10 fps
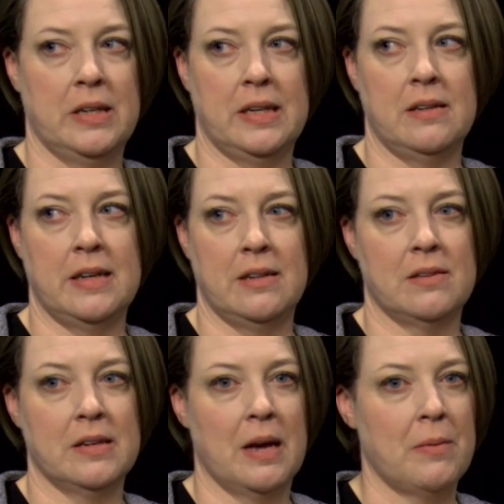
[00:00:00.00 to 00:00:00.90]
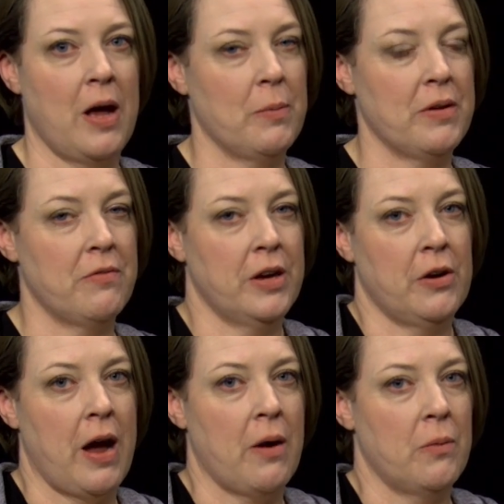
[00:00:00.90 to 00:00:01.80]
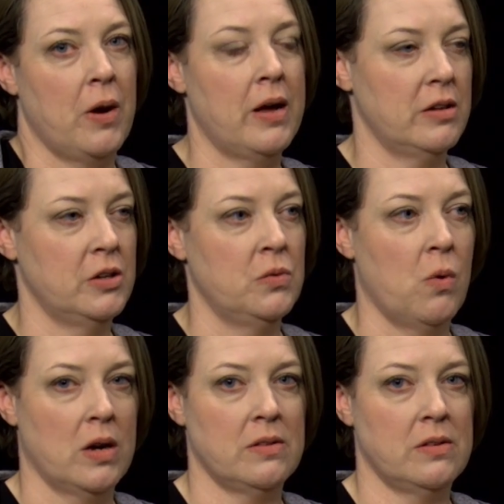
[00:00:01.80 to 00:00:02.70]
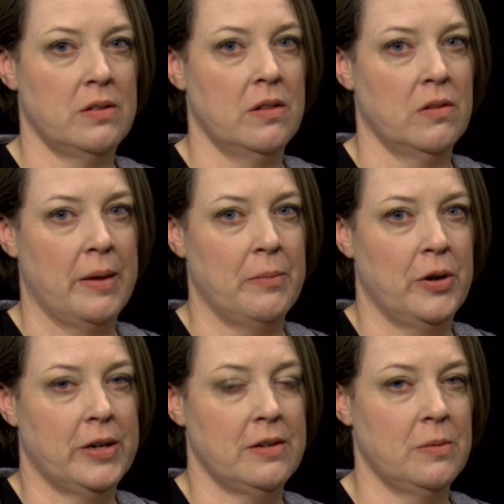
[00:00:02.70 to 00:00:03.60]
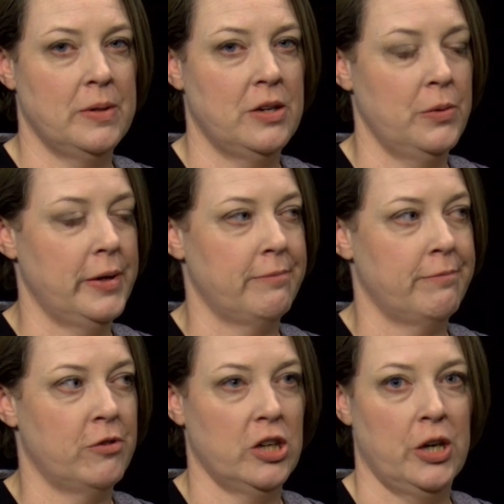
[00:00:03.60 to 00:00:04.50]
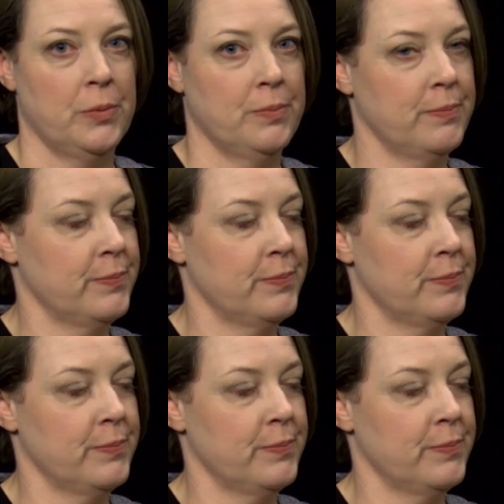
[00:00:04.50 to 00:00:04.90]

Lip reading: need teens to come and help me figure out what you want the library to be doing for you.